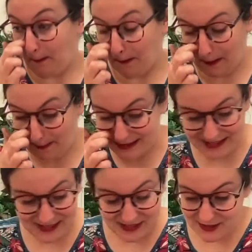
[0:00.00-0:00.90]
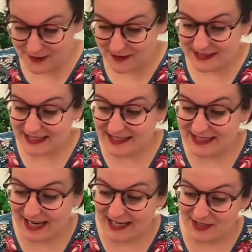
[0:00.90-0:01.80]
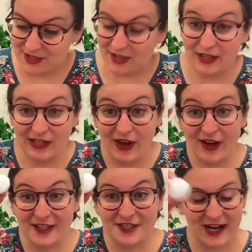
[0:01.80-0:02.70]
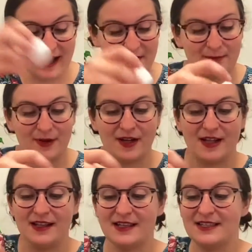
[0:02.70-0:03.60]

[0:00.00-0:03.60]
we're going to do is attach the large cotton ball